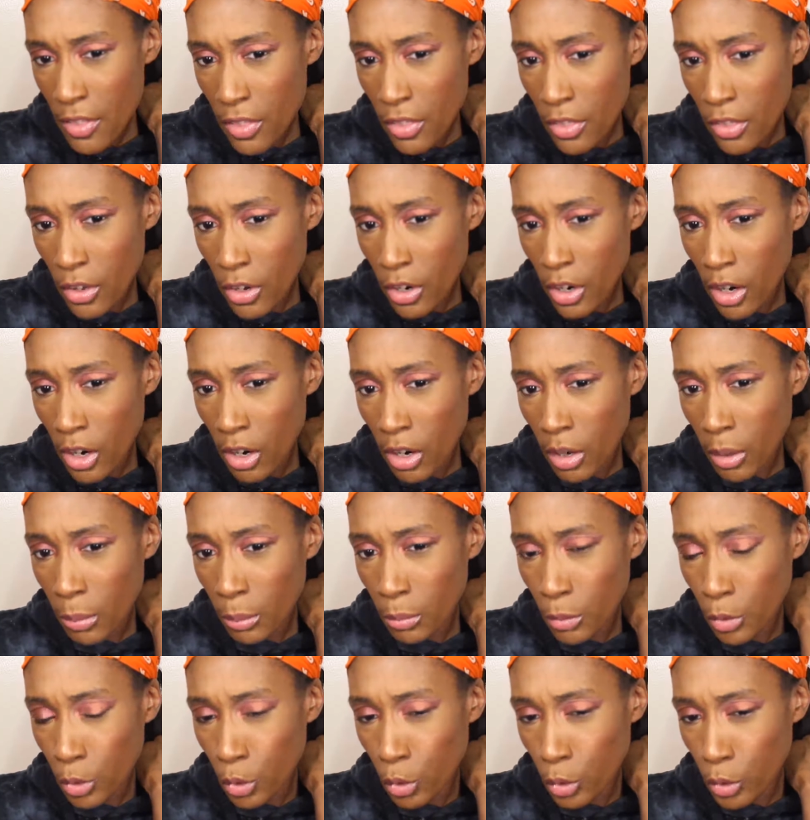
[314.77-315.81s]

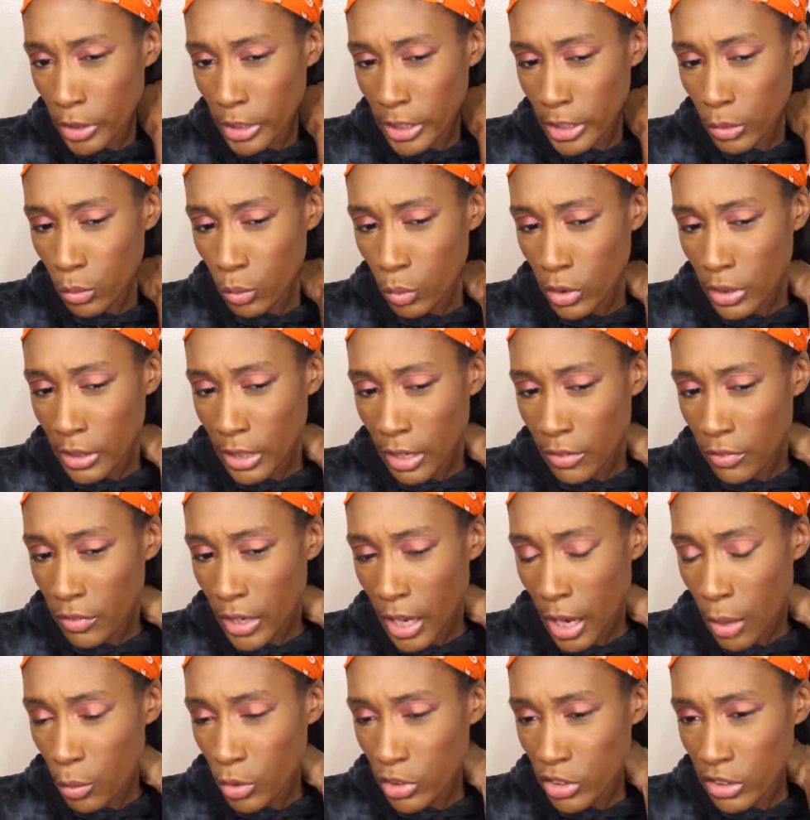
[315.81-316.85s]
the green one, I
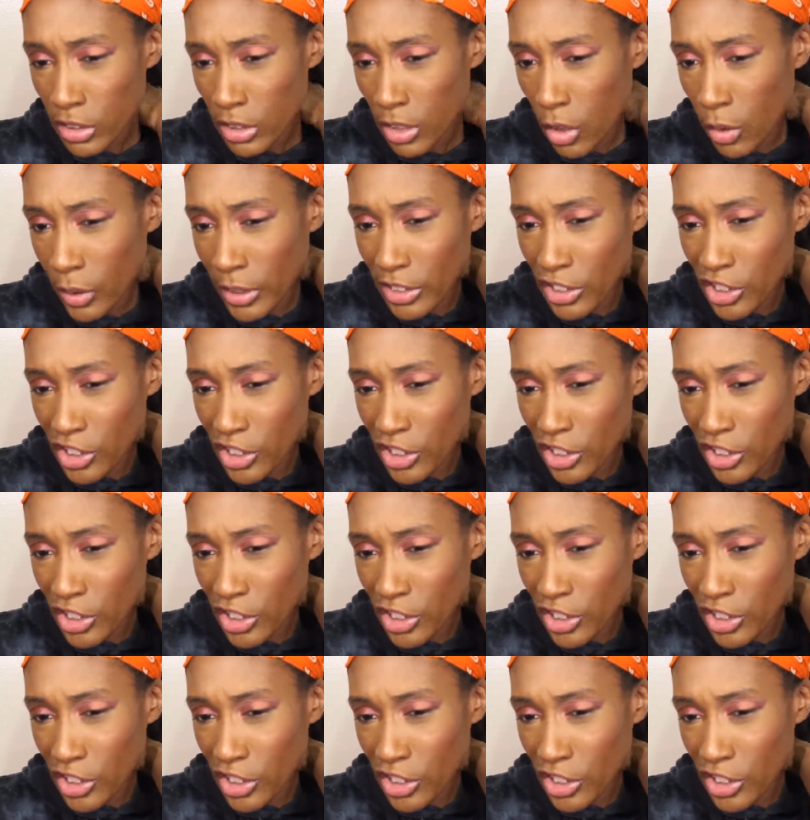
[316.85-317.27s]
forgot what you call it,